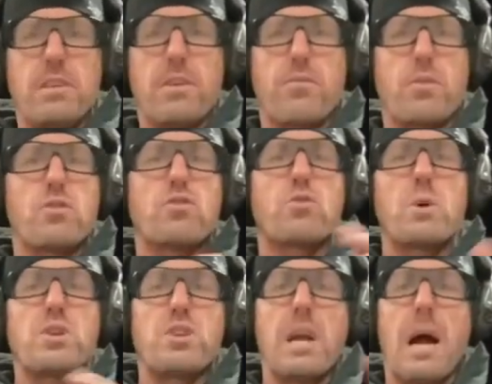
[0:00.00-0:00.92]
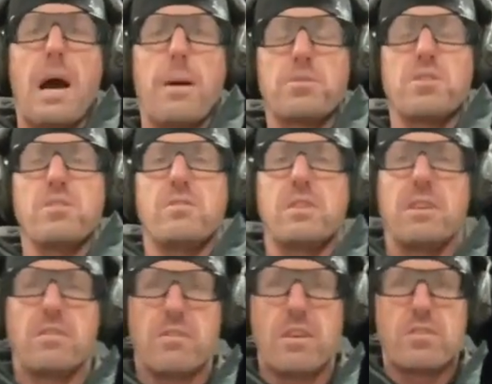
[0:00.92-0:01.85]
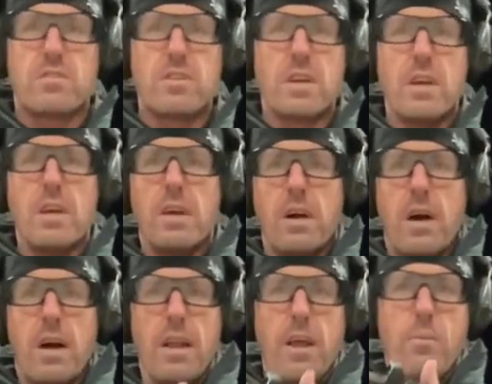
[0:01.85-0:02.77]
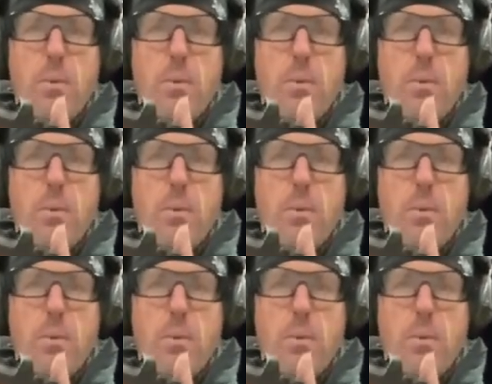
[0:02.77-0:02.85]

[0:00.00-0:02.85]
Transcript: different switching options that exist on a